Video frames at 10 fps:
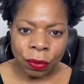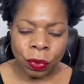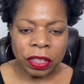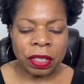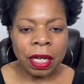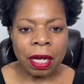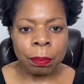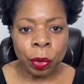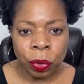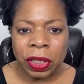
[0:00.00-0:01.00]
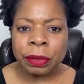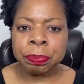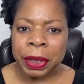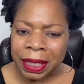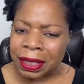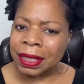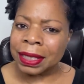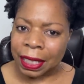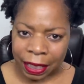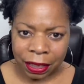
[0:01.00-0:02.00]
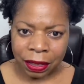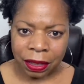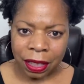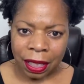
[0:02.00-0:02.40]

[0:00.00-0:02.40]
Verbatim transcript: was brutally beaten again.